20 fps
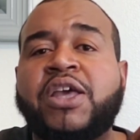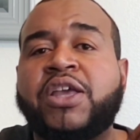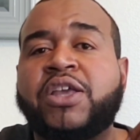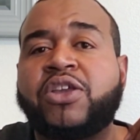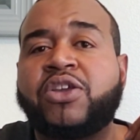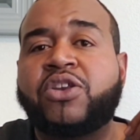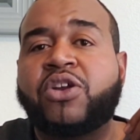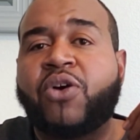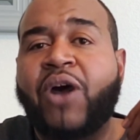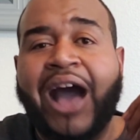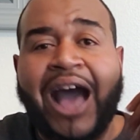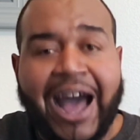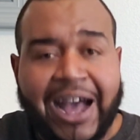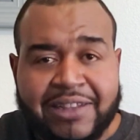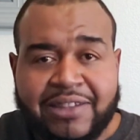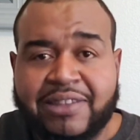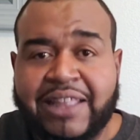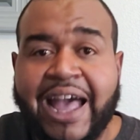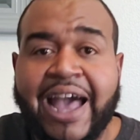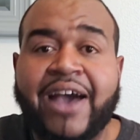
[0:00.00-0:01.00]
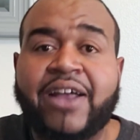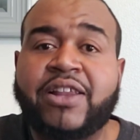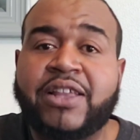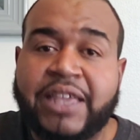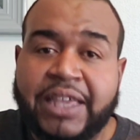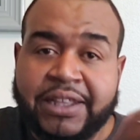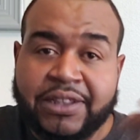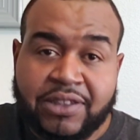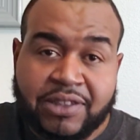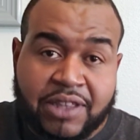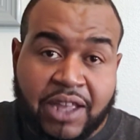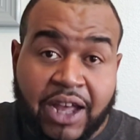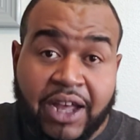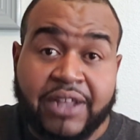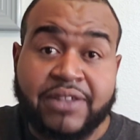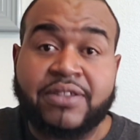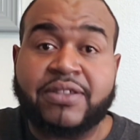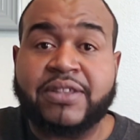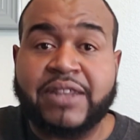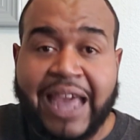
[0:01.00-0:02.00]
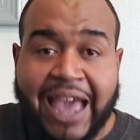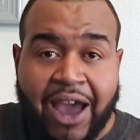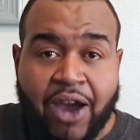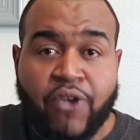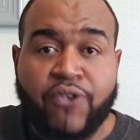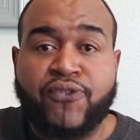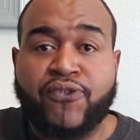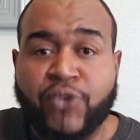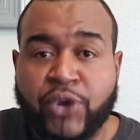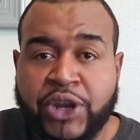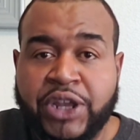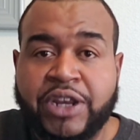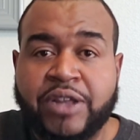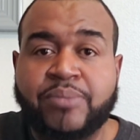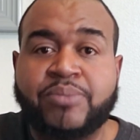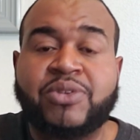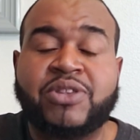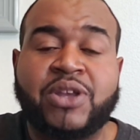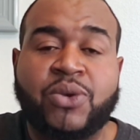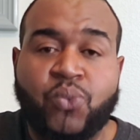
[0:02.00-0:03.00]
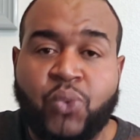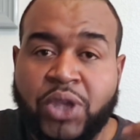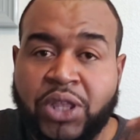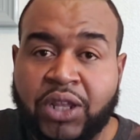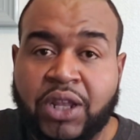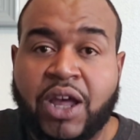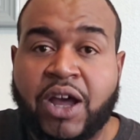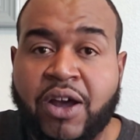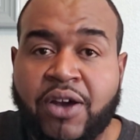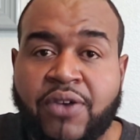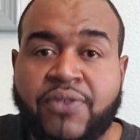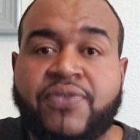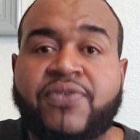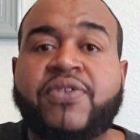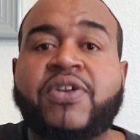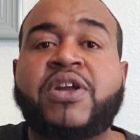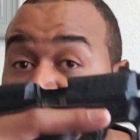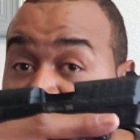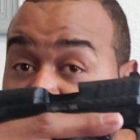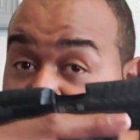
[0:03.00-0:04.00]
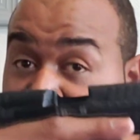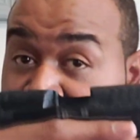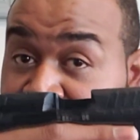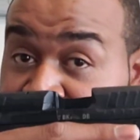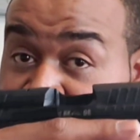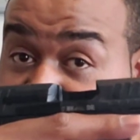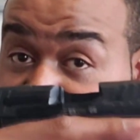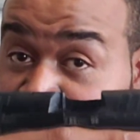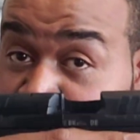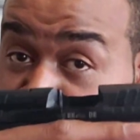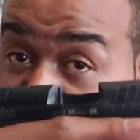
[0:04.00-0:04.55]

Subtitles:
you know, hostile against us and our freedoms that we love. That this